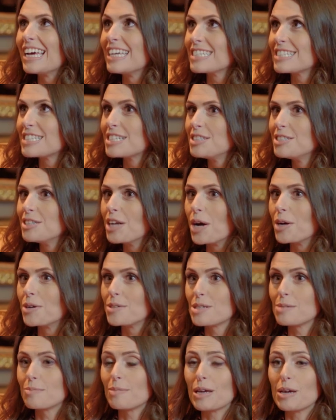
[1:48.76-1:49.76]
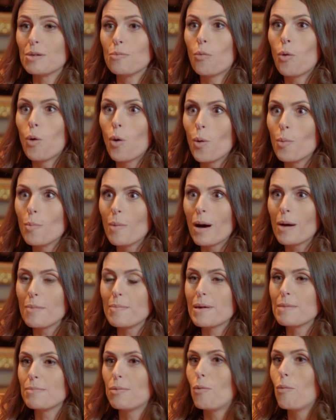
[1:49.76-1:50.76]
It's notably warmer.
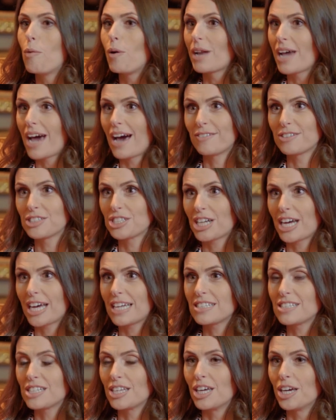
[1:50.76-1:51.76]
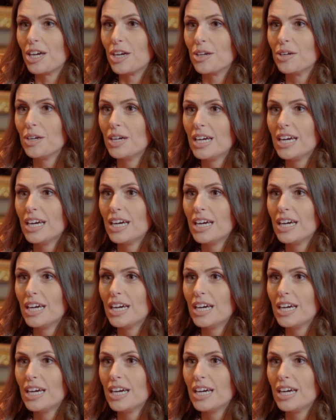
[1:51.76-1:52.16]
People want to have a chat to you.